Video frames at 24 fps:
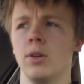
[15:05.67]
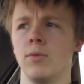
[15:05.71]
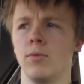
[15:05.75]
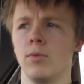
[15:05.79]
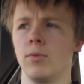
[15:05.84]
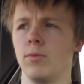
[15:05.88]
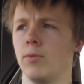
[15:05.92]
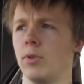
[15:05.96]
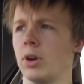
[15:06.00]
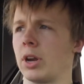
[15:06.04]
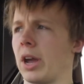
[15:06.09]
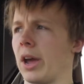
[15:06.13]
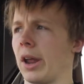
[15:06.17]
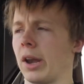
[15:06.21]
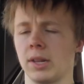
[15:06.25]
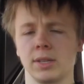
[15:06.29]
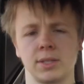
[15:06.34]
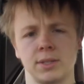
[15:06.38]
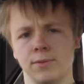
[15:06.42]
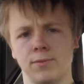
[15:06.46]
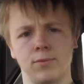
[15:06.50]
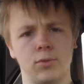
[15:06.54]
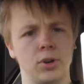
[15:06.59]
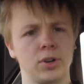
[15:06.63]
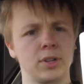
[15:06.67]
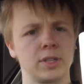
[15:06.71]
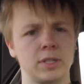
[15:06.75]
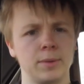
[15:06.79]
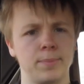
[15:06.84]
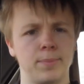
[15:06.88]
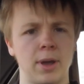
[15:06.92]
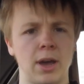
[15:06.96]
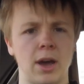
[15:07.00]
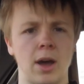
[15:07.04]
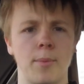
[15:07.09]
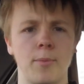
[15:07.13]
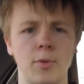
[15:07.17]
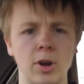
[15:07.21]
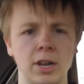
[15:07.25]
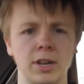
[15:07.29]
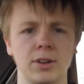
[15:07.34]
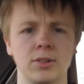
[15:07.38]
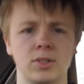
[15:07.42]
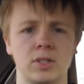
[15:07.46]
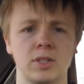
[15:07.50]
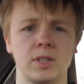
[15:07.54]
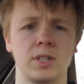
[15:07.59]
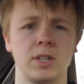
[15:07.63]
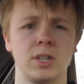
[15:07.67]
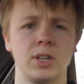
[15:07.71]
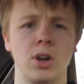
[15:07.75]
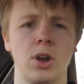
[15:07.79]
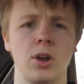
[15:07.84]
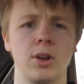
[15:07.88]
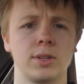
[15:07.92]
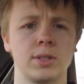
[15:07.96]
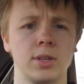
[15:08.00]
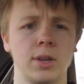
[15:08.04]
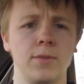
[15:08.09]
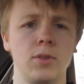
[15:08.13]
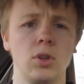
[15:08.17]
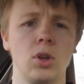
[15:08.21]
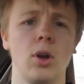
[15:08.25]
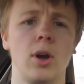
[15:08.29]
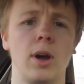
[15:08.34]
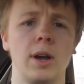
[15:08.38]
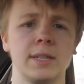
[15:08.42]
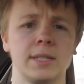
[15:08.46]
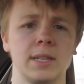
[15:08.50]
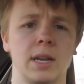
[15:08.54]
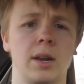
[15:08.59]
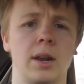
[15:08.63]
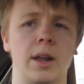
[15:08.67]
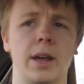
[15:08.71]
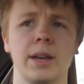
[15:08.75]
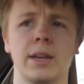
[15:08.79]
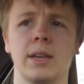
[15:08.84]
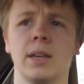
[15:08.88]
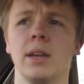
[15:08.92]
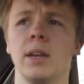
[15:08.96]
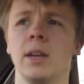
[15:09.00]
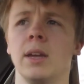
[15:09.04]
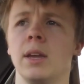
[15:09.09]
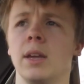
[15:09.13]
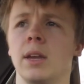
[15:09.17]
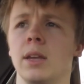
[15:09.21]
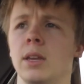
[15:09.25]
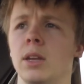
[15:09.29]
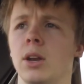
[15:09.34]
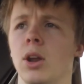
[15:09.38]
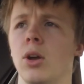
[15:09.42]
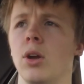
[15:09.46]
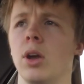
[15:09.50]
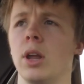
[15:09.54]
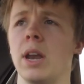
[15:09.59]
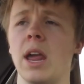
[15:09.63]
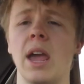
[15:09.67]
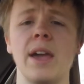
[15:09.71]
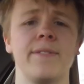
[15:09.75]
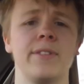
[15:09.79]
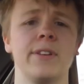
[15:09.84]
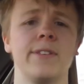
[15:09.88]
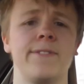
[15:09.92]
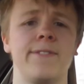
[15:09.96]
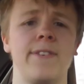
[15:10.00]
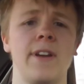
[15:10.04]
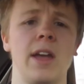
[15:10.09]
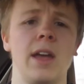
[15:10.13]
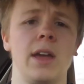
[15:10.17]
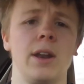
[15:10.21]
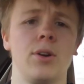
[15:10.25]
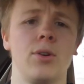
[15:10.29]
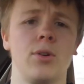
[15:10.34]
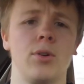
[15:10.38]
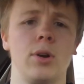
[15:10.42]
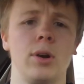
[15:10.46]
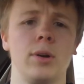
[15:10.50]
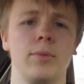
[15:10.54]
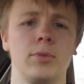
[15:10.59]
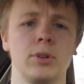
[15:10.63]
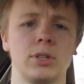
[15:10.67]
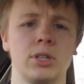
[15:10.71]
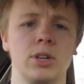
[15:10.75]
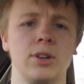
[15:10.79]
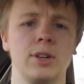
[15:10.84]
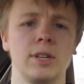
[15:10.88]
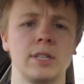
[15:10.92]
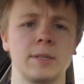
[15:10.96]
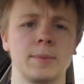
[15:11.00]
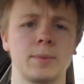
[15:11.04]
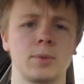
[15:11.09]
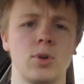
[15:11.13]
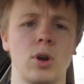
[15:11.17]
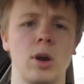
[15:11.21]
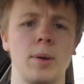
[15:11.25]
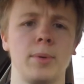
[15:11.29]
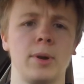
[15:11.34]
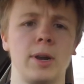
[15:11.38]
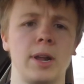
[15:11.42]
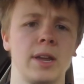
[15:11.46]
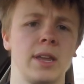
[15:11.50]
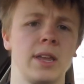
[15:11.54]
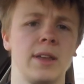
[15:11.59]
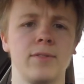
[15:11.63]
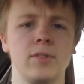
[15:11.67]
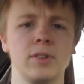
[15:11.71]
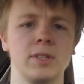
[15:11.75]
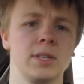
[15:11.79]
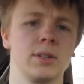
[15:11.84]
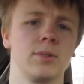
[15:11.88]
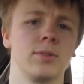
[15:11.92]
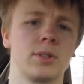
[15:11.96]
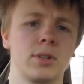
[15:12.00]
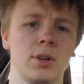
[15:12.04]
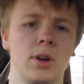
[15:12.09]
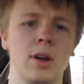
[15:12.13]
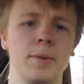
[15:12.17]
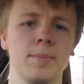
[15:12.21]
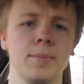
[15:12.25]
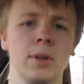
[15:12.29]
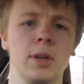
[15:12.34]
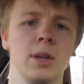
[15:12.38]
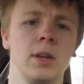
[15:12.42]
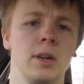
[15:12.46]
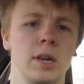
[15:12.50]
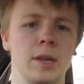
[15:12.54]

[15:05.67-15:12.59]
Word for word: regardless of what it's about I'm really interested to know so if you guys are like you know, an avid fan or a returning subscriber like every single time,